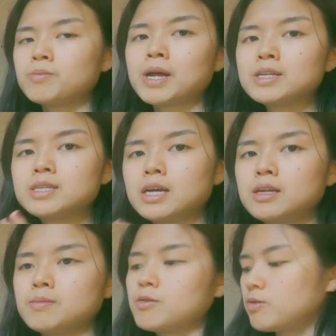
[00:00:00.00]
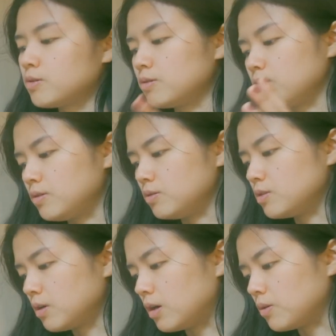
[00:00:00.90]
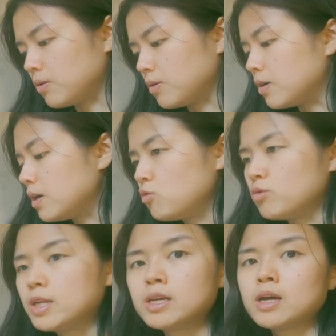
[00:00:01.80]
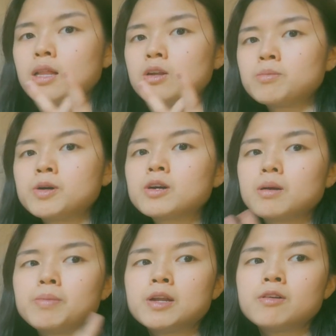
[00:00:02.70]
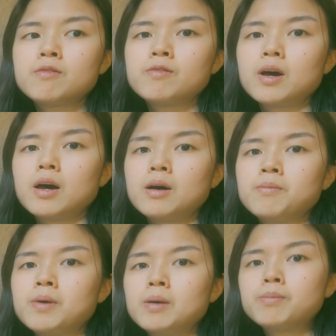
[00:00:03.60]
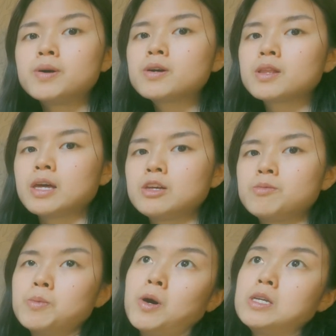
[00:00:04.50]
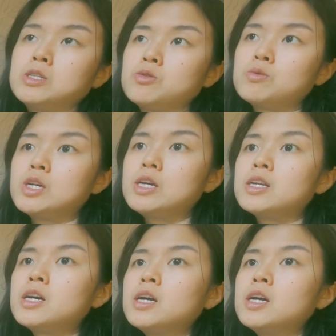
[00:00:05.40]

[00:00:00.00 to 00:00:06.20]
or meditating before you start, or reading a little bit of a book that you've been wanting to read.